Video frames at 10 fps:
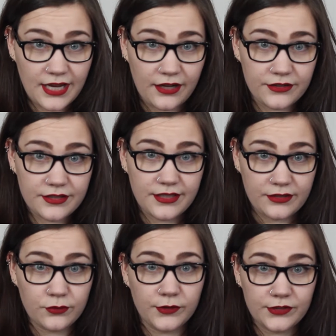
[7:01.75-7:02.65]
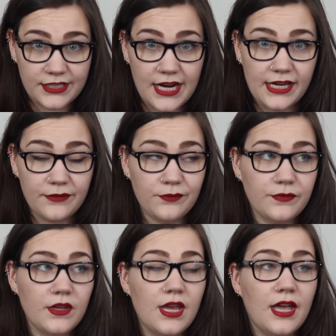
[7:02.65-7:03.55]
house. That's where we were staying,
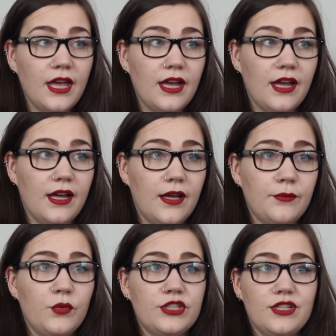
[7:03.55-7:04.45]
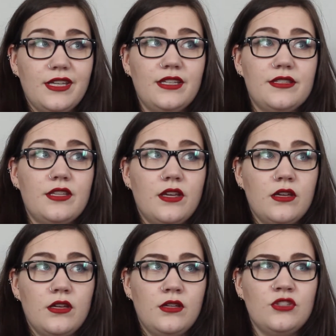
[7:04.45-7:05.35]
which is
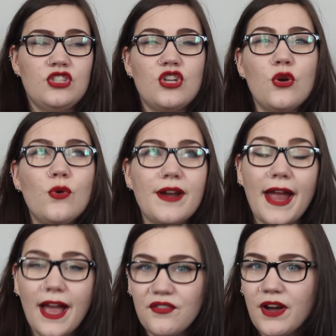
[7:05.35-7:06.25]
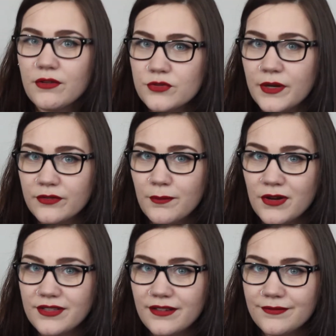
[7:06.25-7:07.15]
2.5 hours away from
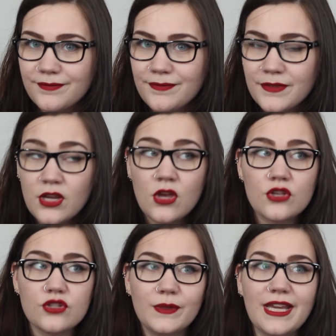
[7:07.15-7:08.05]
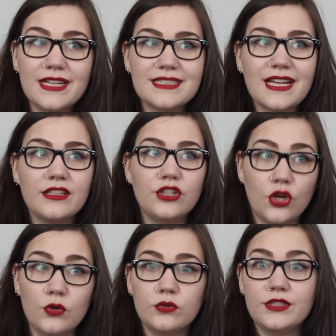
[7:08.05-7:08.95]
Moncton. So we can't exactly
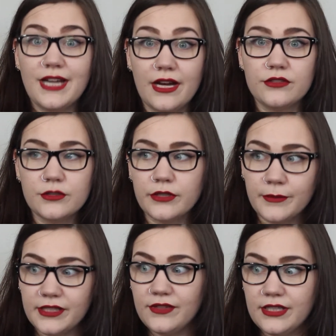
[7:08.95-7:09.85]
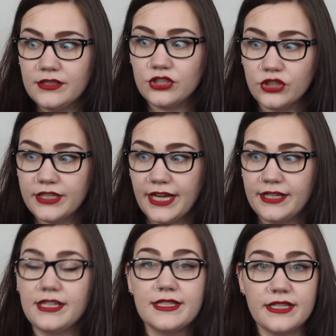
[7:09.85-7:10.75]
go to the house we're gonna be living in to look at
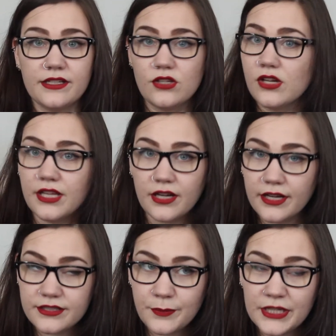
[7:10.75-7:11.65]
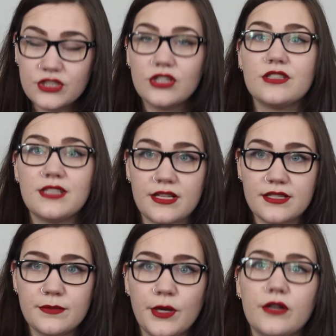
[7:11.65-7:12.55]
it. He sent us all kinds of pictures, tells
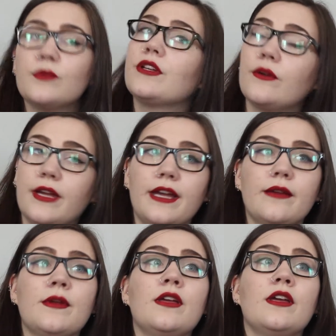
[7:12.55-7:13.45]
us about it. We're like, okay,